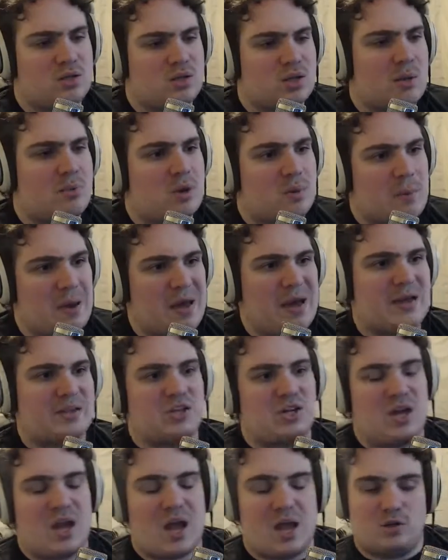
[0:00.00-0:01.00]
some
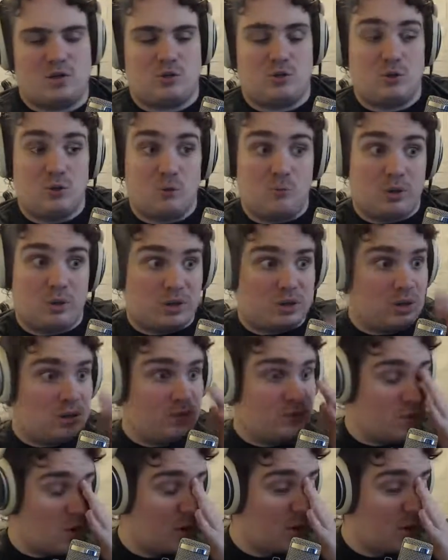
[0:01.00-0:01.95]
capacity, I do believe so.